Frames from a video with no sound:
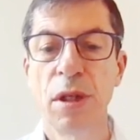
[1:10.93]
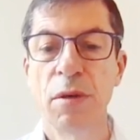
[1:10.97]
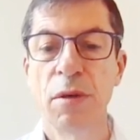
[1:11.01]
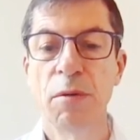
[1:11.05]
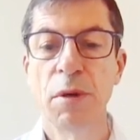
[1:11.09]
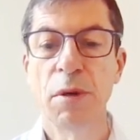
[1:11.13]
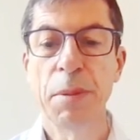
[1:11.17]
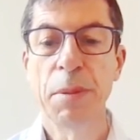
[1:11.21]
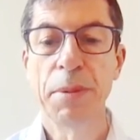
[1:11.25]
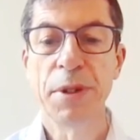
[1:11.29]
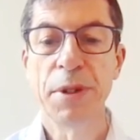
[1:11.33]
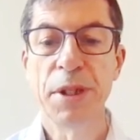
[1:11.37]

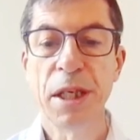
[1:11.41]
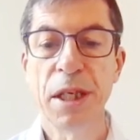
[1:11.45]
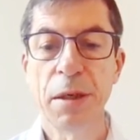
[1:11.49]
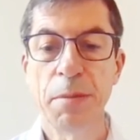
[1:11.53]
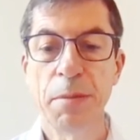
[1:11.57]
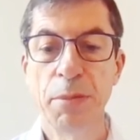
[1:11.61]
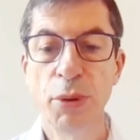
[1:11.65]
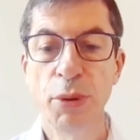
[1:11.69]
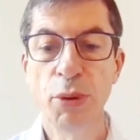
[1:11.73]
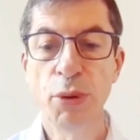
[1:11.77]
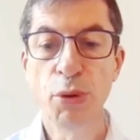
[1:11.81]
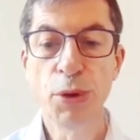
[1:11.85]
we
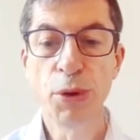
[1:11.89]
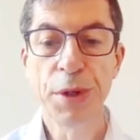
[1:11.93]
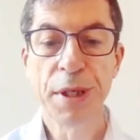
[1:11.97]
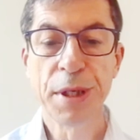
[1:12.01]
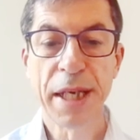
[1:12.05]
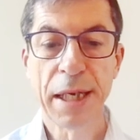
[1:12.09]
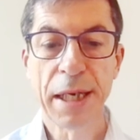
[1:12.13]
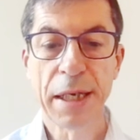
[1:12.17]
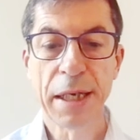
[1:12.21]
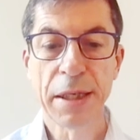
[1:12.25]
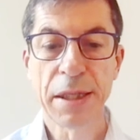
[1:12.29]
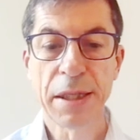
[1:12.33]
present pooled
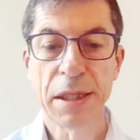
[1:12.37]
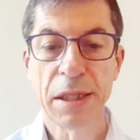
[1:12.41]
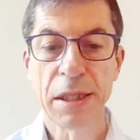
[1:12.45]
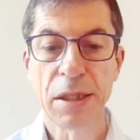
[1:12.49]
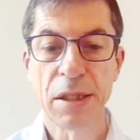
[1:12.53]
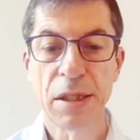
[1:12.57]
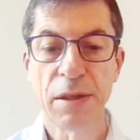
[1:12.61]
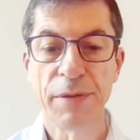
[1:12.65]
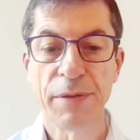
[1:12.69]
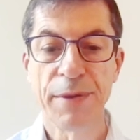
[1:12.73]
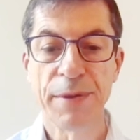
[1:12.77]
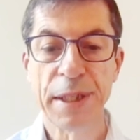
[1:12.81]

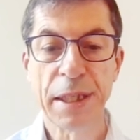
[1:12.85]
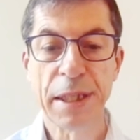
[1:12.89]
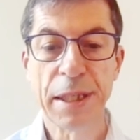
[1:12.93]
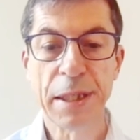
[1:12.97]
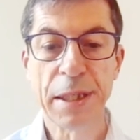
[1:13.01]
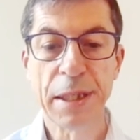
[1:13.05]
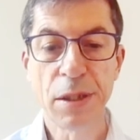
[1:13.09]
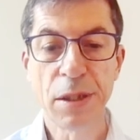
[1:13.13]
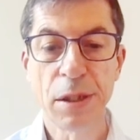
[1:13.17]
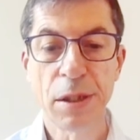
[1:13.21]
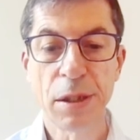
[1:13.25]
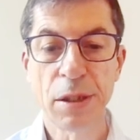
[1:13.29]
analyses of the
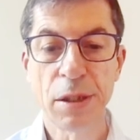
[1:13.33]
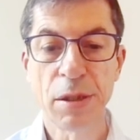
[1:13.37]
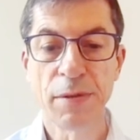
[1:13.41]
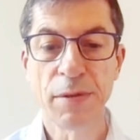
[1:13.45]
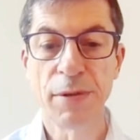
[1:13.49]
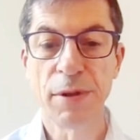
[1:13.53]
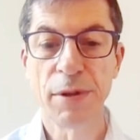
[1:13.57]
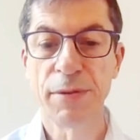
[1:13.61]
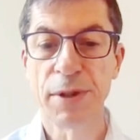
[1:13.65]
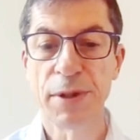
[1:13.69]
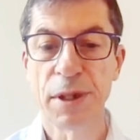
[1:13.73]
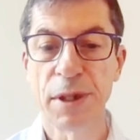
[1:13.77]
incidence of
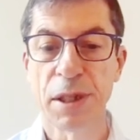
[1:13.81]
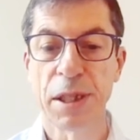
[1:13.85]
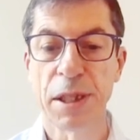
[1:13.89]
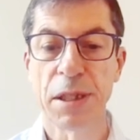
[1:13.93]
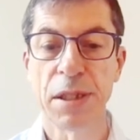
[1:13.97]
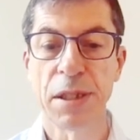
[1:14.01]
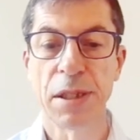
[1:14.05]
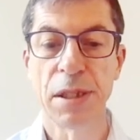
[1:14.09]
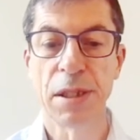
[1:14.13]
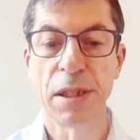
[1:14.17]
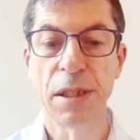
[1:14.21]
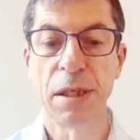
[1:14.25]

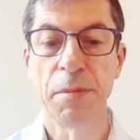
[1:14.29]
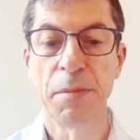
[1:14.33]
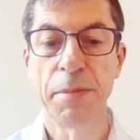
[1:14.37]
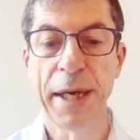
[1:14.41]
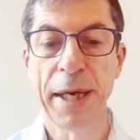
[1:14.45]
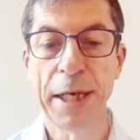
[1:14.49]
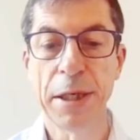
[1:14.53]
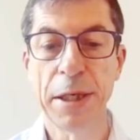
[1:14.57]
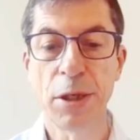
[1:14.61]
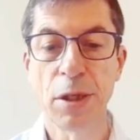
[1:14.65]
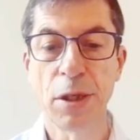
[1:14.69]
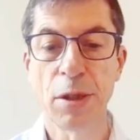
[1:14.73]
uveitis in
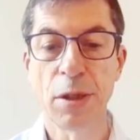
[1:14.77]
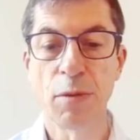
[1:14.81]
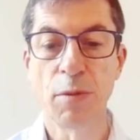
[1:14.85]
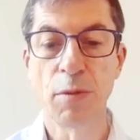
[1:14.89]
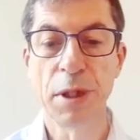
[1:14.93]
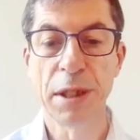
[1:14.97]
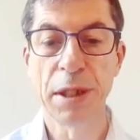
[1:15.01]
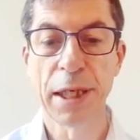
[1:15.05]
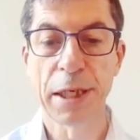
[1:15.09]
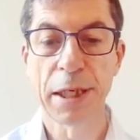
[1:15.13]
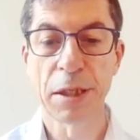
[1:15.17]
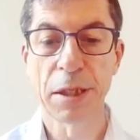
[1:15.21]
patients
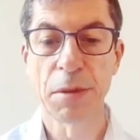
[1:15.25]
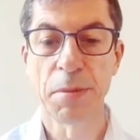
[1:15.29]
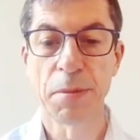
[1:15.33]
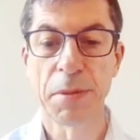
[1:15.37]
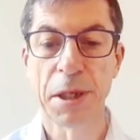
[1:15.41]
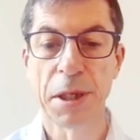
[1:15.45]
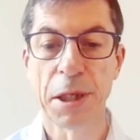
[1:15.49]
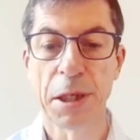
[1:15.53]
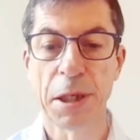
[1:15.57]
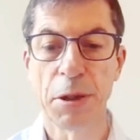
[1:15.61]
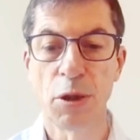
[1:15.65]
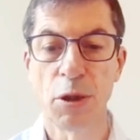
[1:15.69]
with
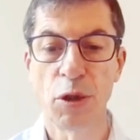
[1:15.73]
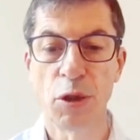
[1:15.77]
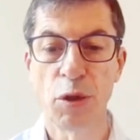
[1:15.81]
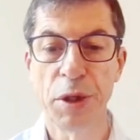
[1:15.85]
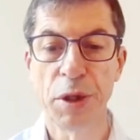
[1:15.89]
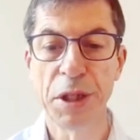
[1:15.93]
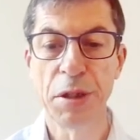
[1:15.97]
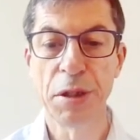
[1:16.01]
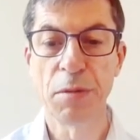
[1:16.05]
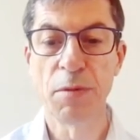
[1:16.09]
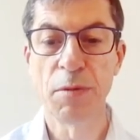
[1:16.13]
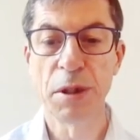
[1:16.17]
axSpA
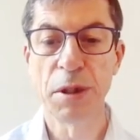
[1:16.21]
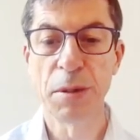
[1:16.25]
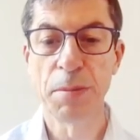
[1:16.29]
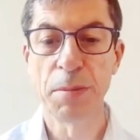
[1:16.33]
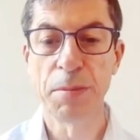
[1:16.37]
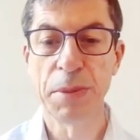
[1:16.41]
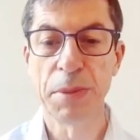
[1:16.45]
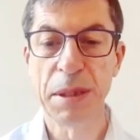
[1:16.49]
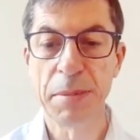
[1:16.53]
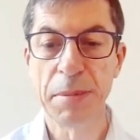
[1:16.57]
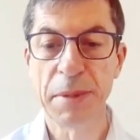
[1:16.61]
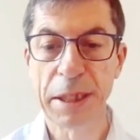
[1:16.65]
treated with
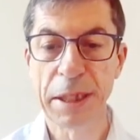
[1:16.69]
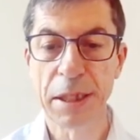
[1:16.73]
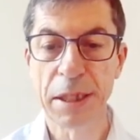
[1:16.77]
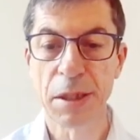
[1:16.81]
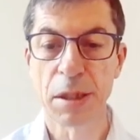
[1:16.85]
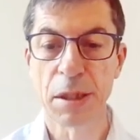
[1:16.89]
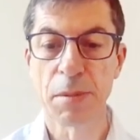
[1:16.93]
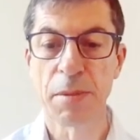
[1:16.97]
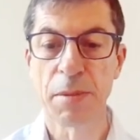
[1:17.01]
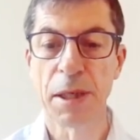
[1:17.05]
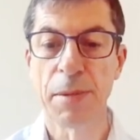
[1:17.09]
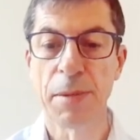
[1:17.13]

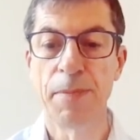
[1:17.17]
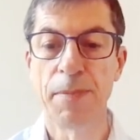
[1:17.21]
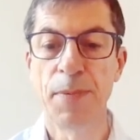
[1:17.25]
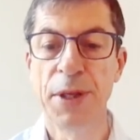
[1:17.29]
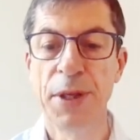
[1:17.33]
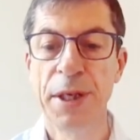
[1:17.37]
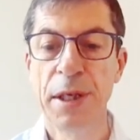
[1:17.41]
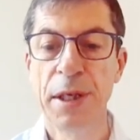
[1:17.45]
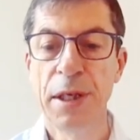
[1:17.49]
Bimekizumab